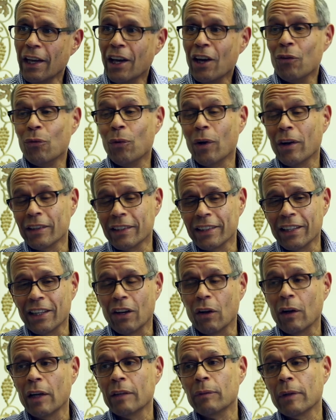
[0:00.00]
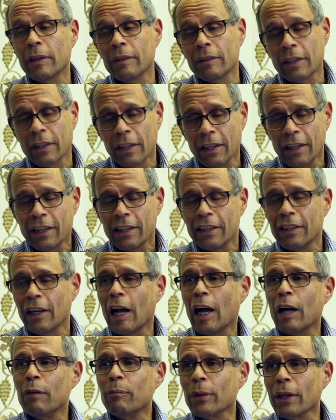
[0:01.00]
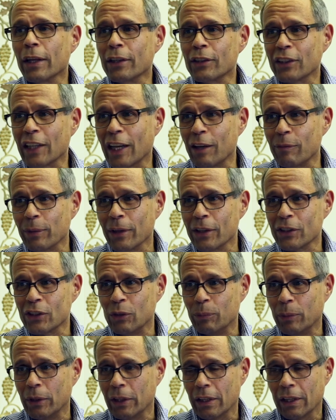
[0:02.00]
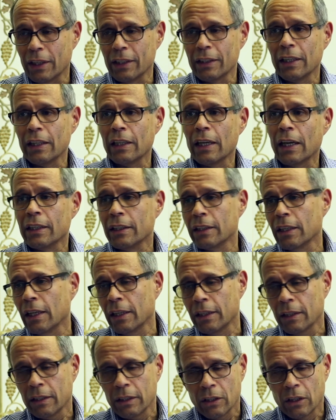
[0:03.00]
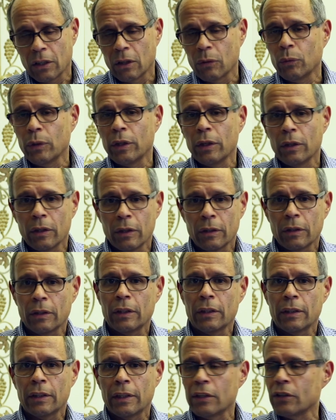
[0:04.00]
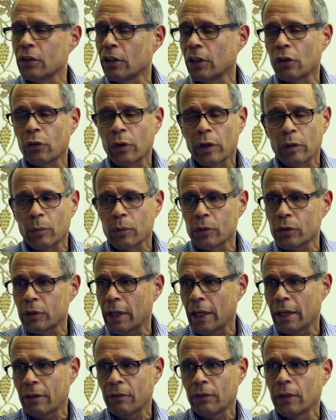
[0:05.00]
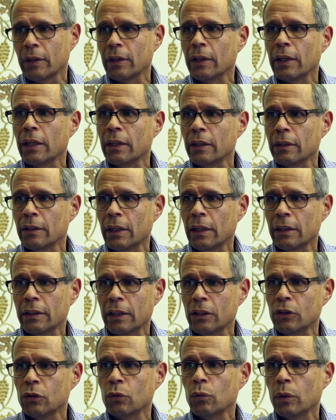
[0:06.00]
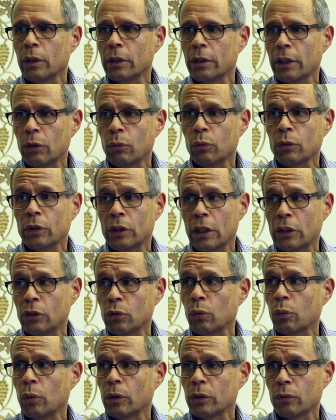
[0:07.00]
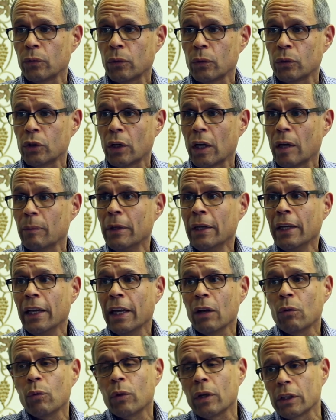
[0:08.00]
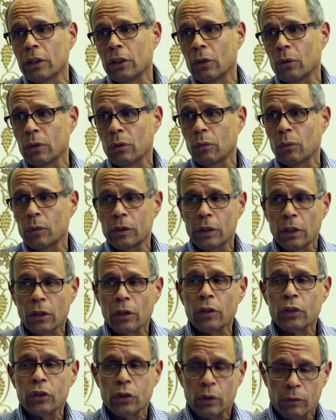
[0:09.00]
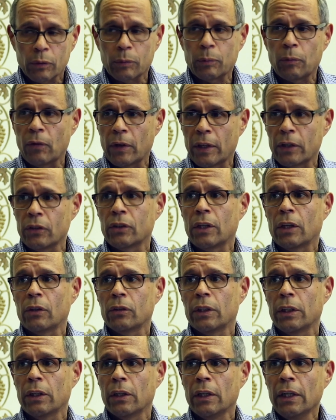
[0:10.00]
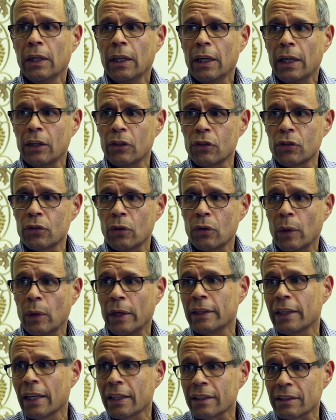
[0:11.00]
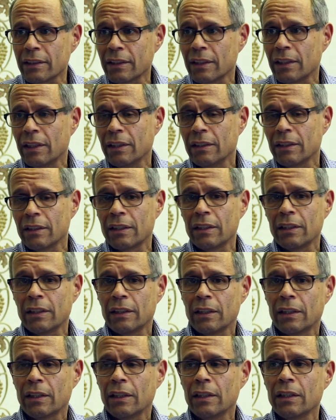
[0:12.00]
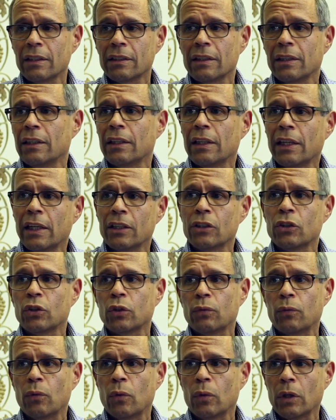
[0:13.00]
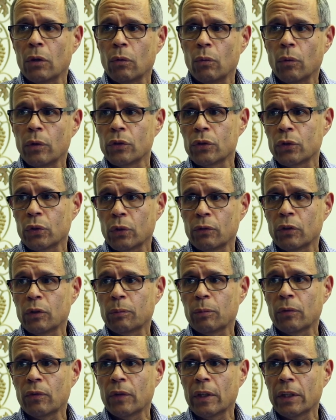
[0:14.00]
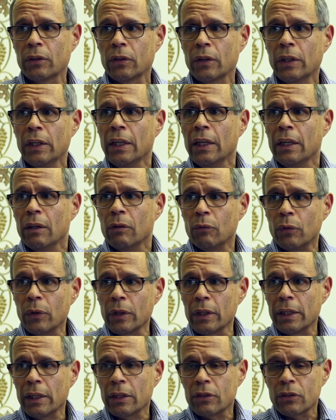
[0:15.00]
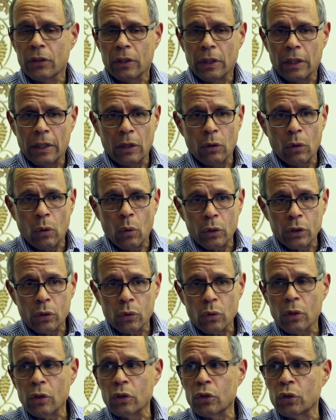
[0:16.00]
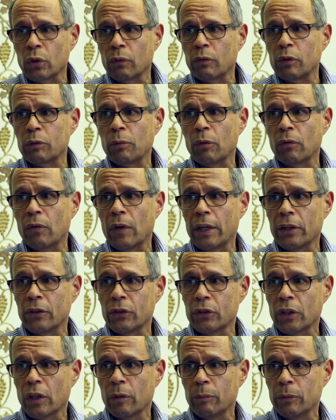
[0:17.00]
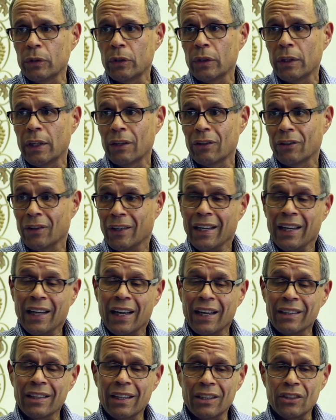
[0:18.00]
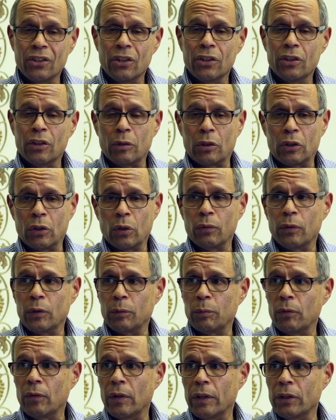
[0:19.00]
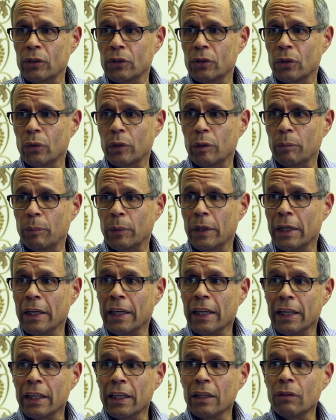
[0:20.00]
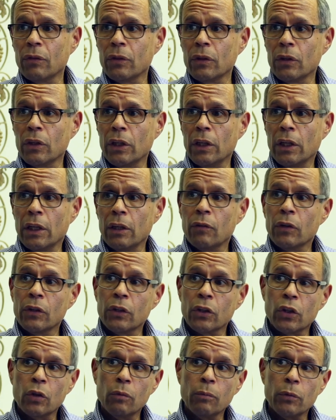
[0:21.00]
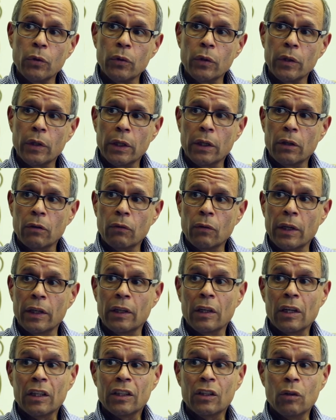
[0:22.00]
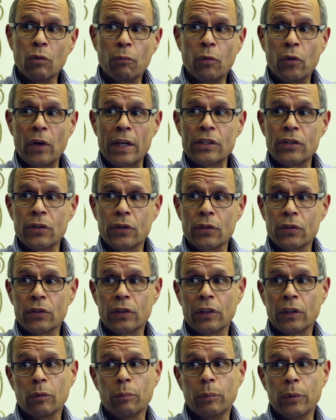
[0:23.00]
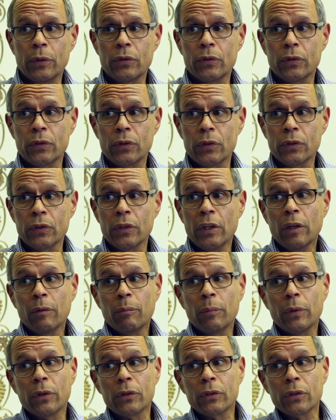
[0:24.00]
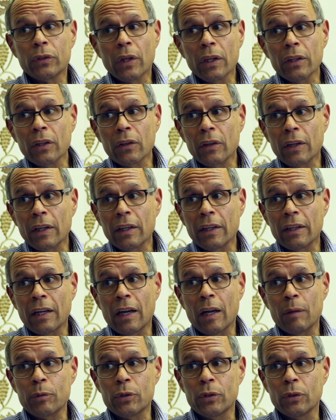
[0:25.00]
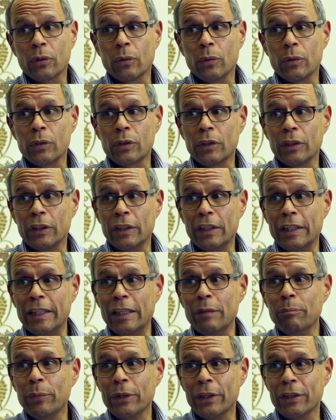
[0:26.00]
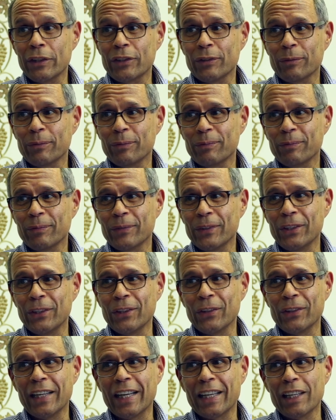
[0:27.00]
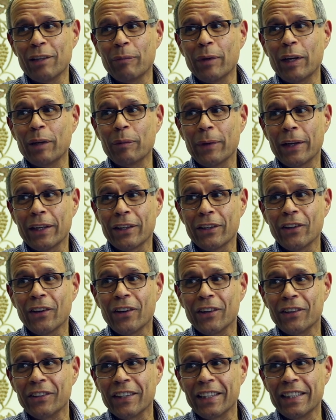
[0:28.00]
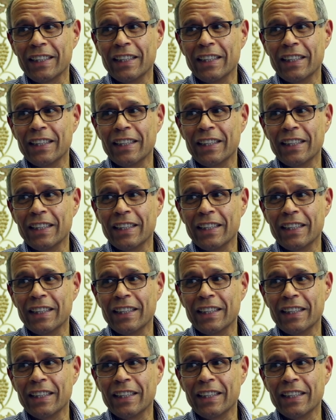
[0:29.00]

Well, I'm blessed to be here. I think there's an incredible staff, and they do a wonderful job. And we're not the only ones. There are other service providers out there, and that's the key. The key is that it can't just fall on one service provider. Really, it's all the service providers coming together, and not just the service providers, Tony, but even the community, right? The residents businesses. Because another obstacle is the NIMBYism. Not in my backyard, right?